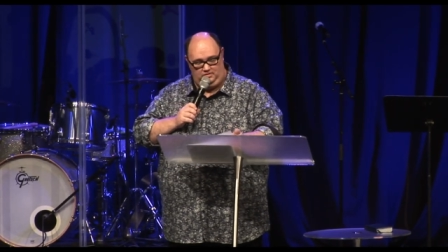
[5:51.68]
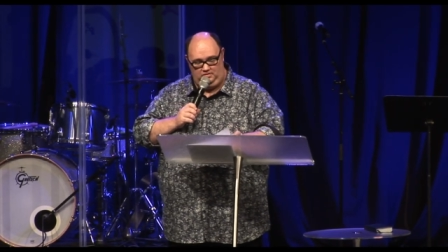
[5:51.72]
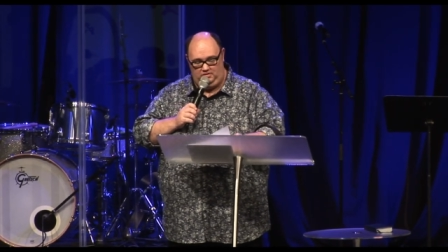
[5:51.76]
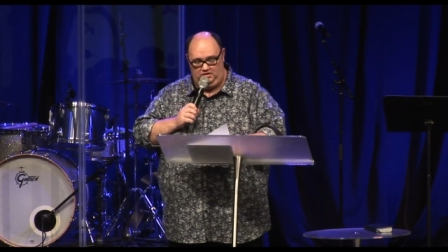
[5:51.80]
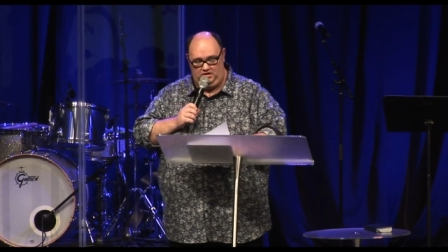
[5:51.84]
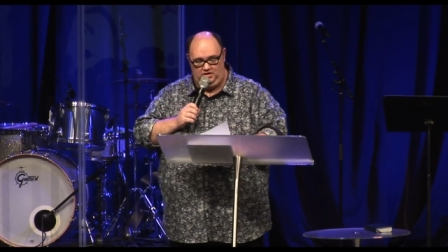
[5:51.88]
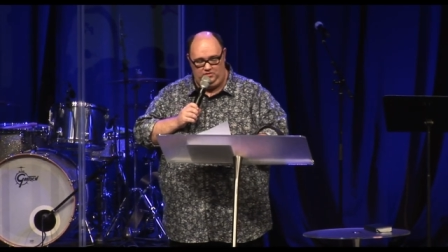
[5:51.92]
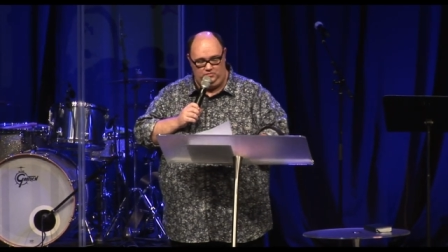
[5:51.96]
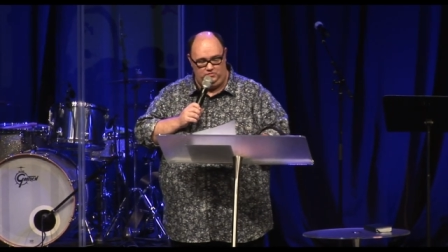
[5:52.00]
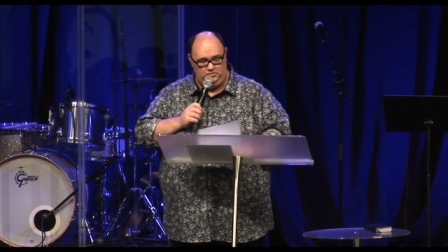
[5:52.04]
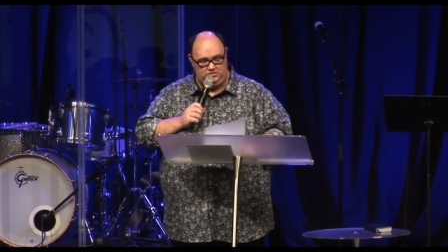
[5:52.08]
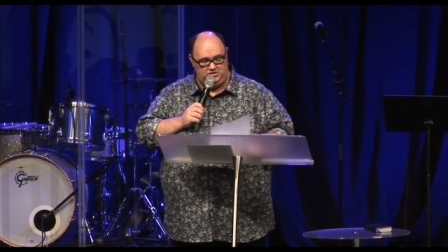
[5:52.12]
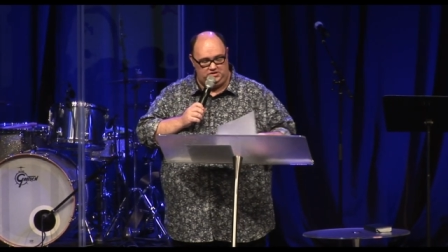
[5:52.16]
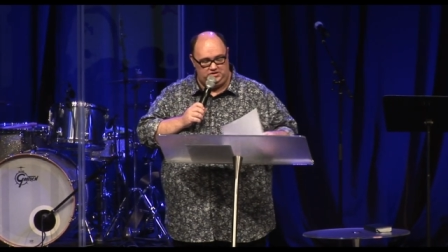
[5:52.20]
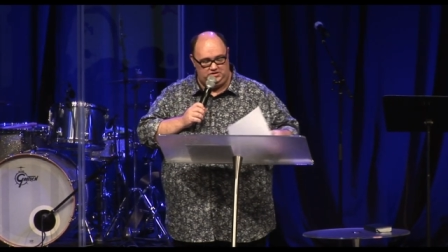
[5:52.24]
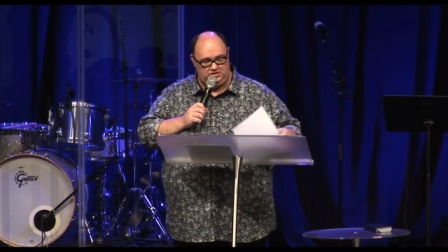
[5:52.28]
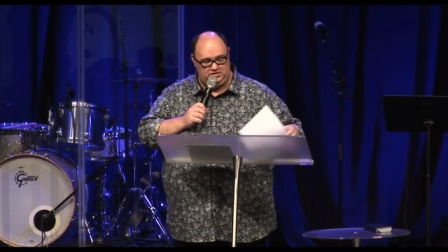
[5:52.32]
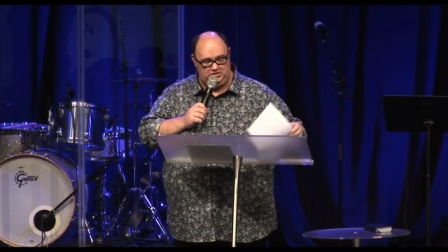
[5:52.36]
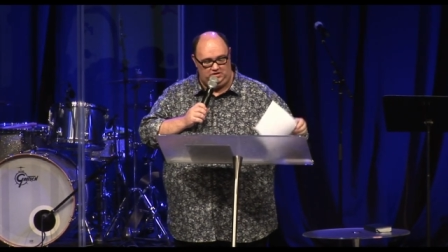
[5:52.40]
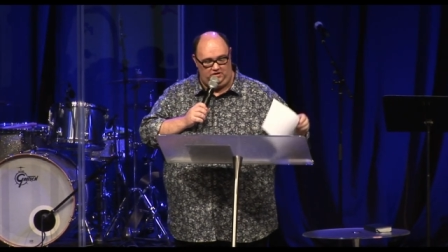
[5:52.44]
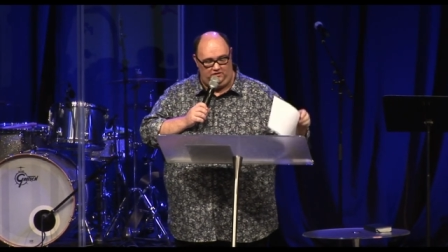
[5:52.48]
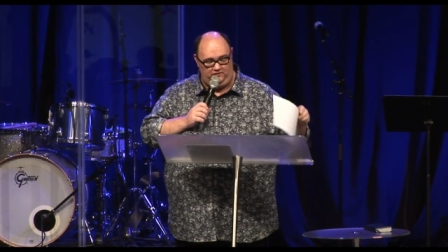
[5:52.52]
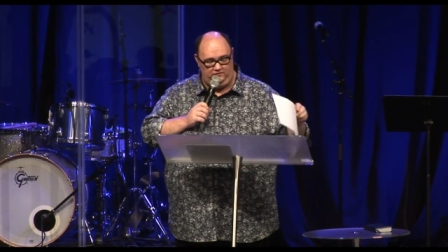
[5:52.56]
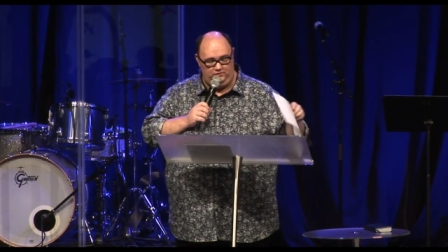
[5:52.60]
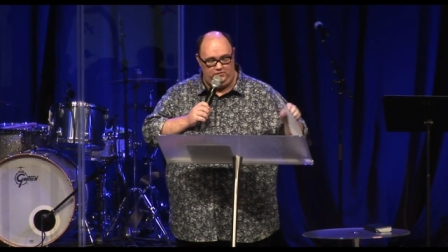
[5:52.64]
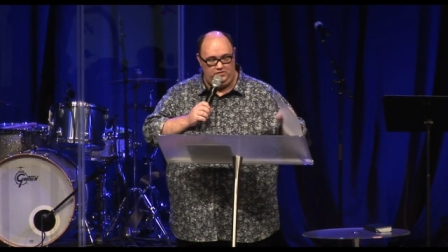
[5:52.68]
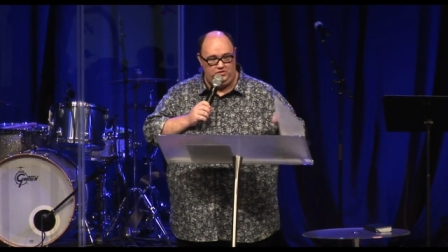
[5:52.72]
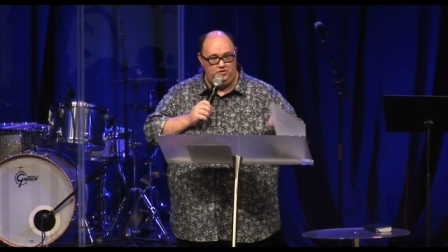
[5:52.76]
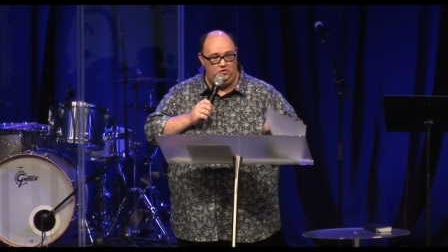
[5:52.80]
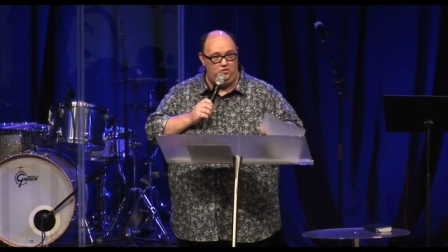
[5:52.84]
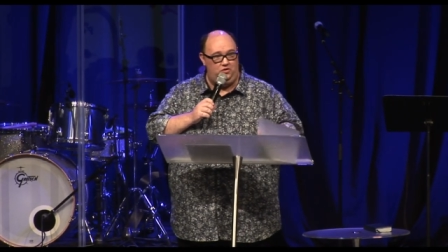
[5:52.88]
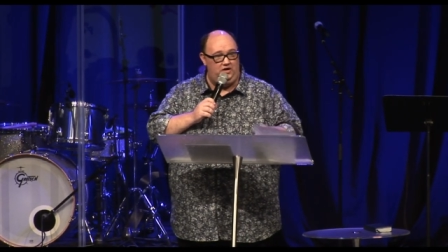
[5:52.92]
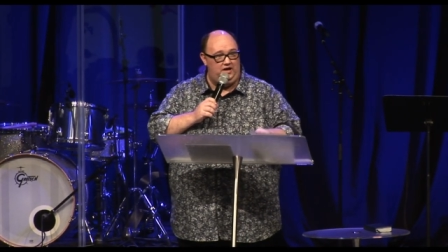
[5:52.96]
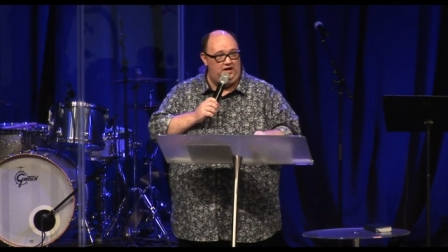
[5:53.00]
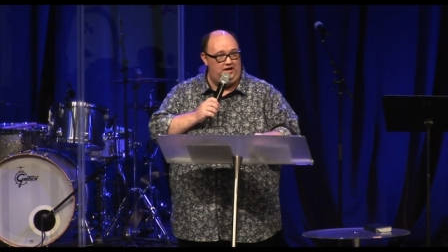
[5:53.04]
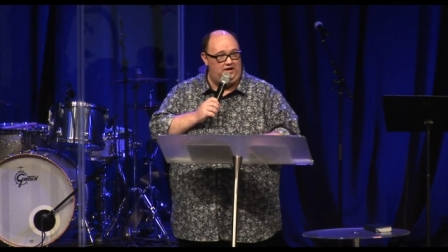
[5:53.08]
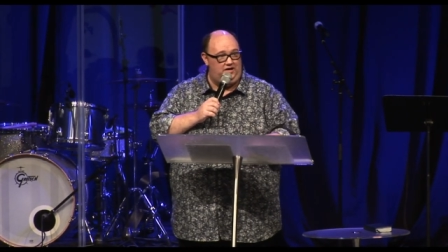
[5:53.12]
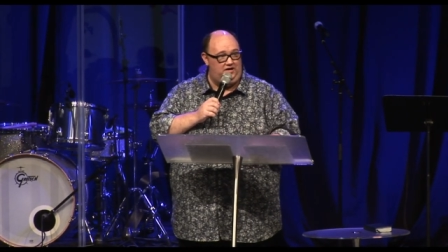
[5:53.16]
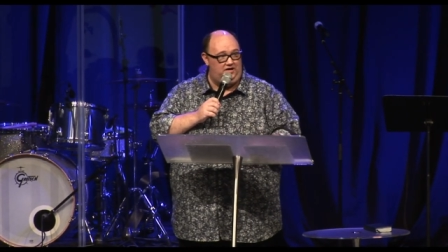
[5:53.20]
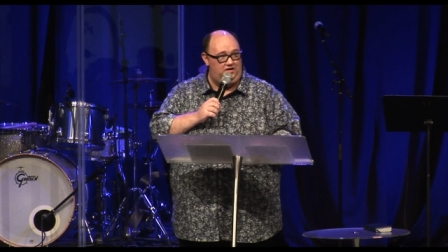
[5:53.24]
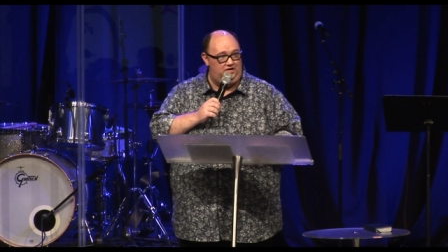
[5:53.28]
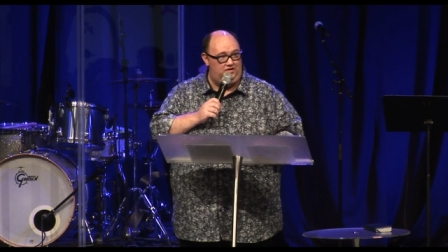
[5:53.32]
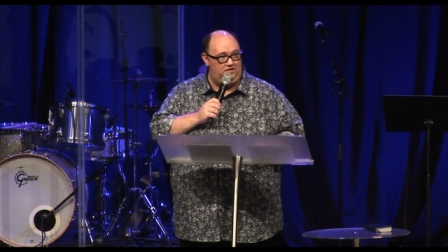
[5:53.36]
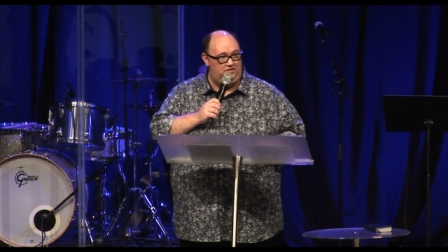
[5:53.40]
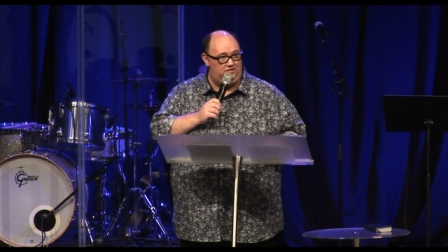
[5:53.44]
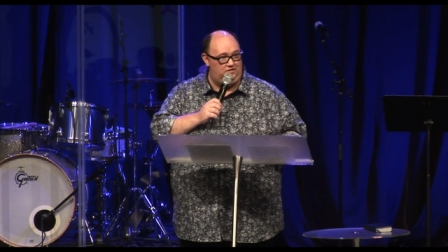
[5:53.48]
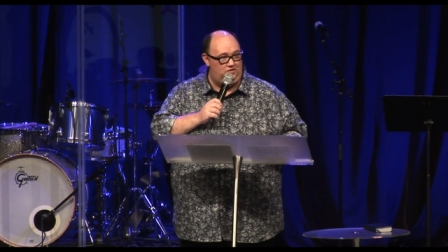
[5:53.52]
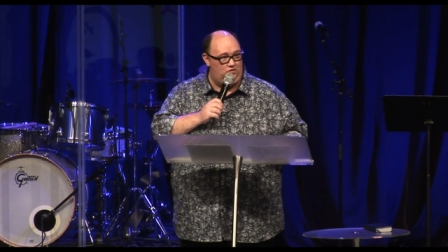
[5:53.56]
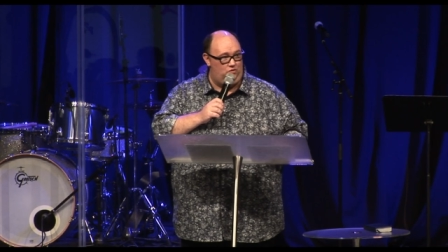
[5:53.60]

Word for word: it was off with your head